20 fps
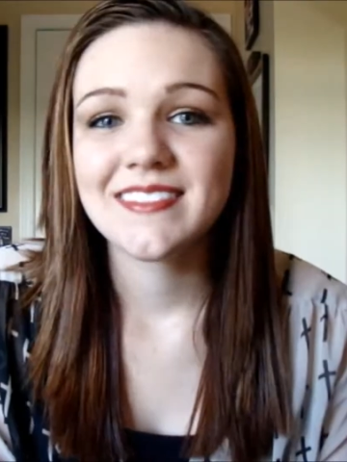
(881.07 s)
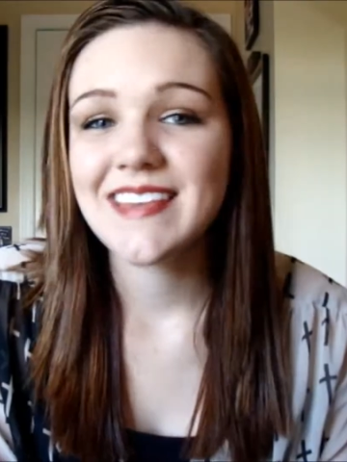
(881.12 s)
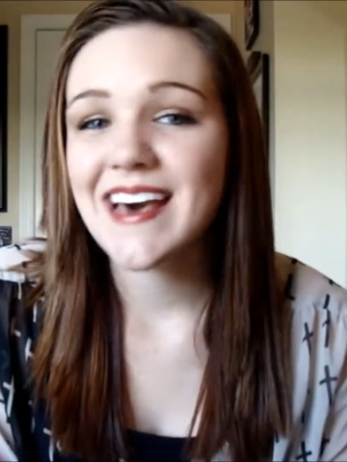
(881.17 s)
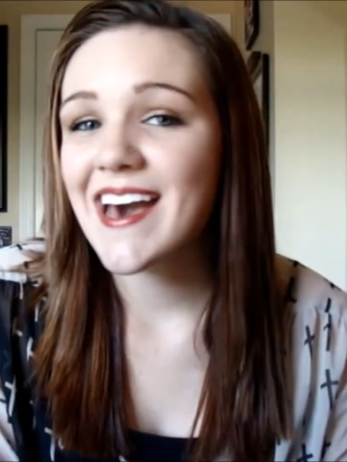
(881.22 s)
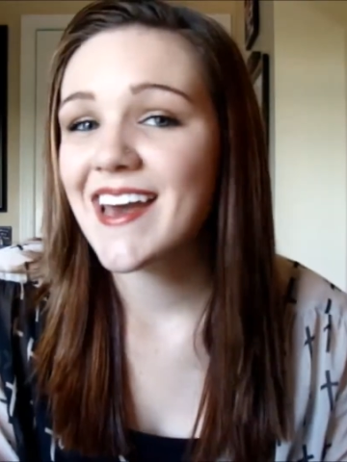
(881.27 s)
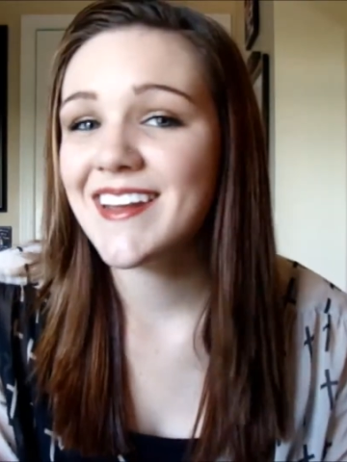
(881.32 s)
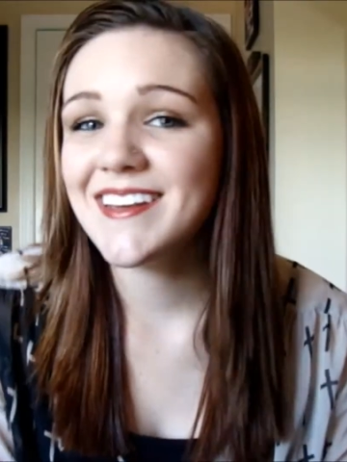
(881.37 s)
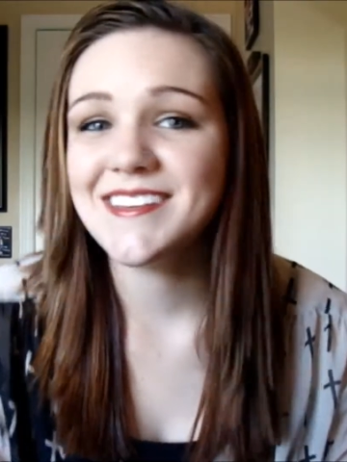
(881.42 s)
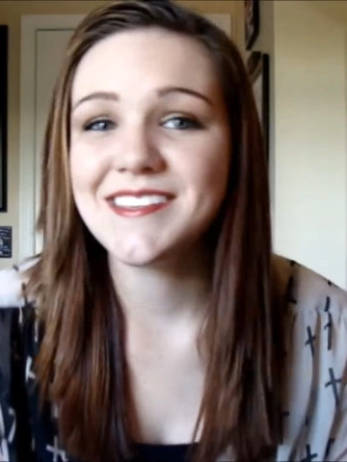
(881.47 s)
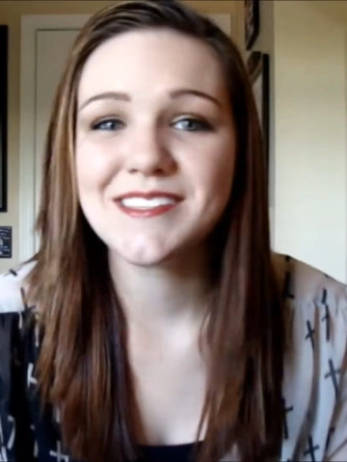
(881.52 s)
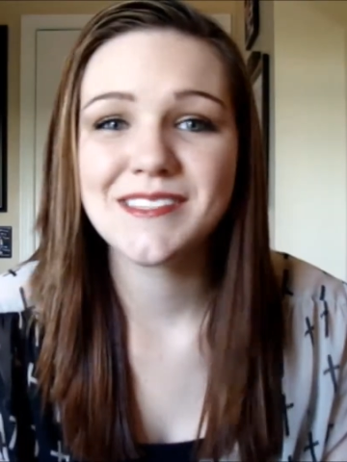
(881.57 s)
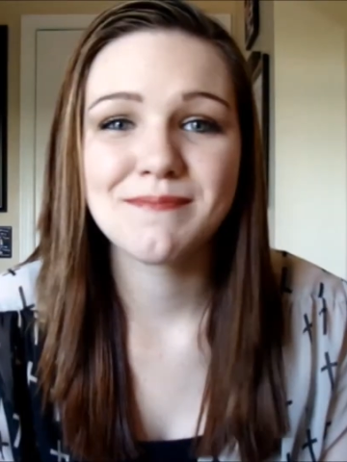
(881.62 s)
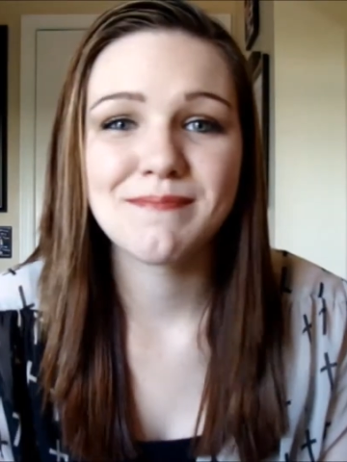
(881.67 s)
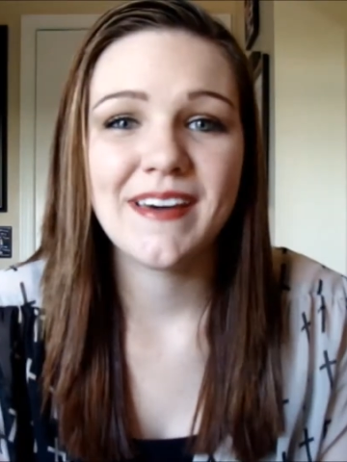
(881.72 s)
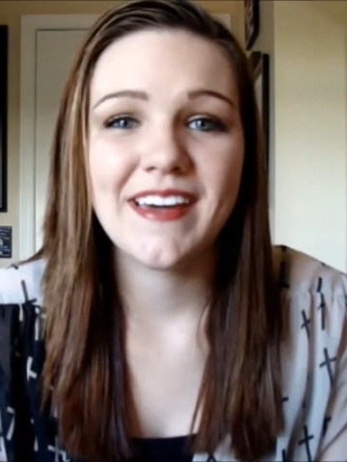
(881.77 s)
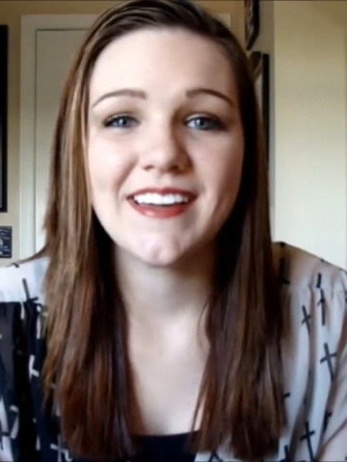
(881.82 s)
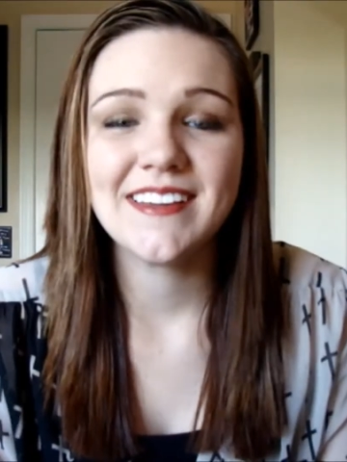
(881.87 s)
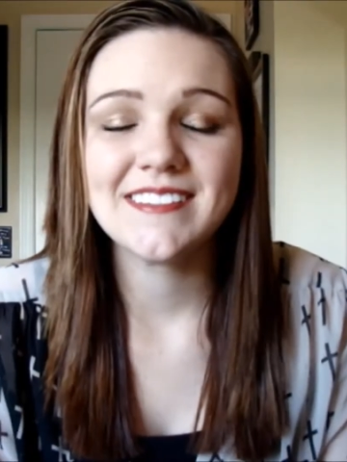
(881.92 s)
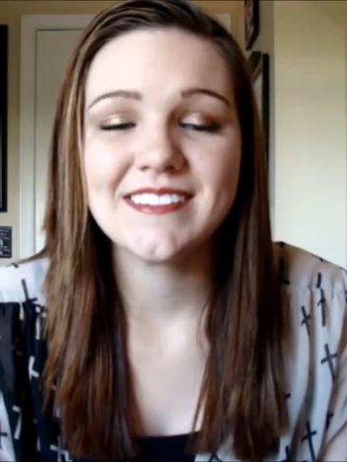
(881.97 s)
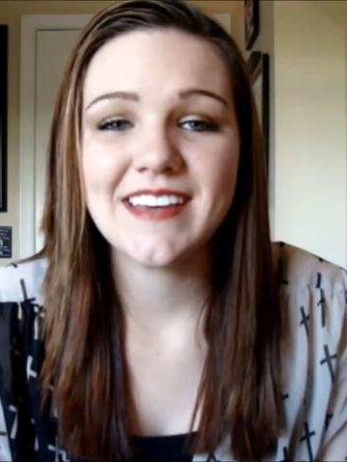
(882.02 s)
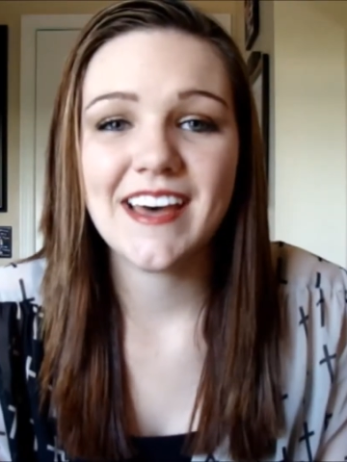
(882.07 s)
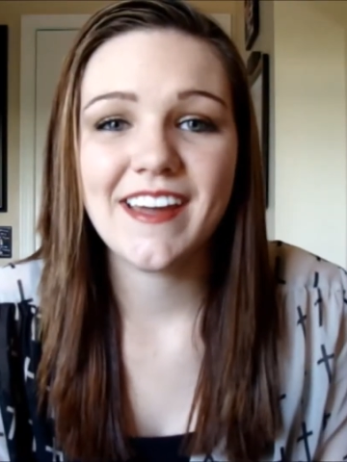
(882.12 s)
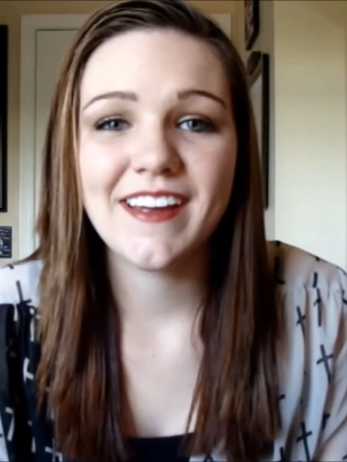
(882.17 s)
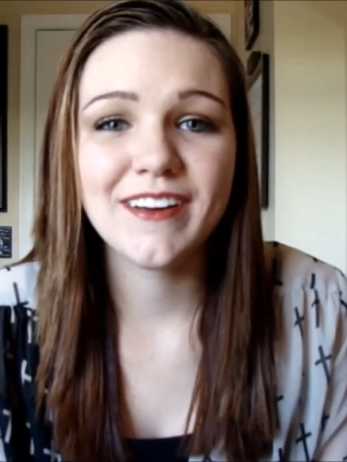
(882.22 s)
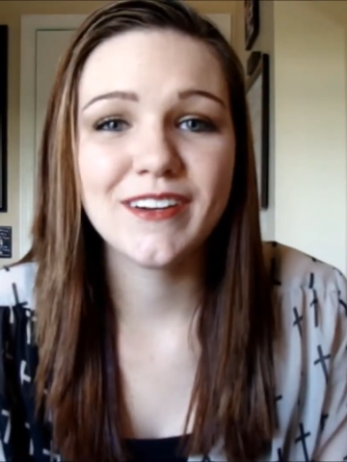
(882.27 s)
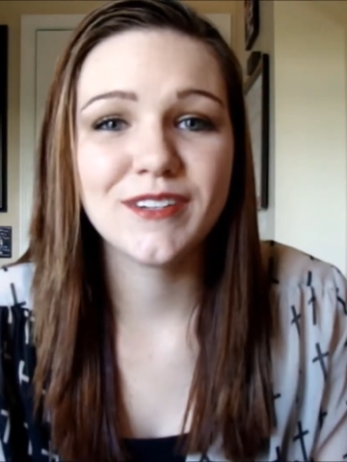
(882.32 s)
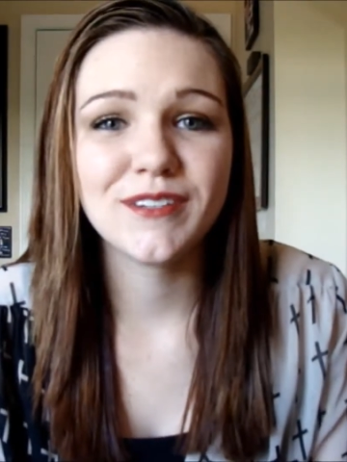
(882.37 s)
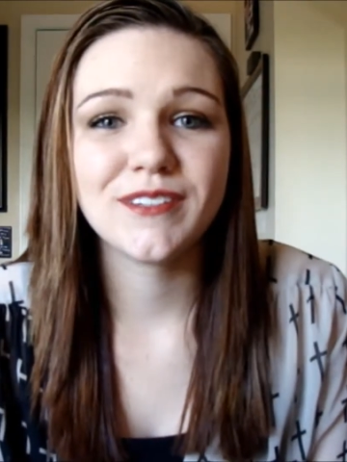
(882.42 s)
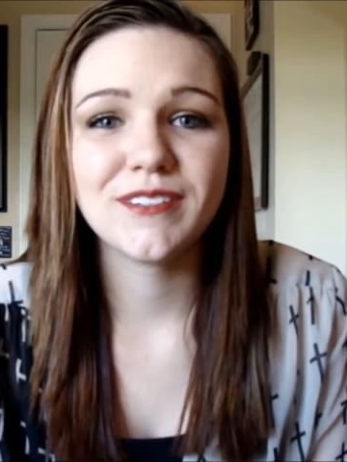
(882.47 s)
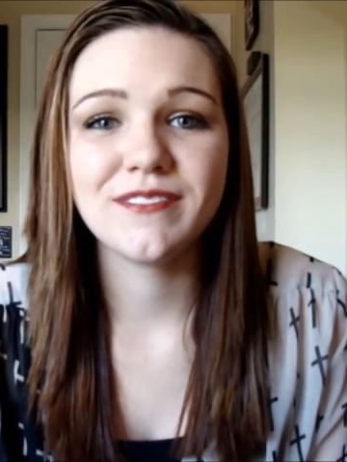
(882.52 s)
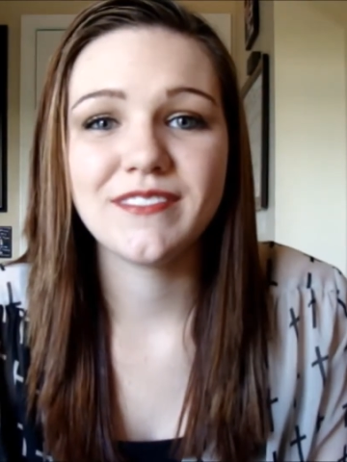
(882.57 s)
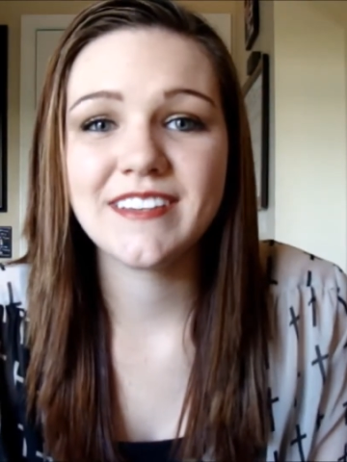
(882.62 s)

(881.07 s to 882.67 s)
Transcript: That is my entire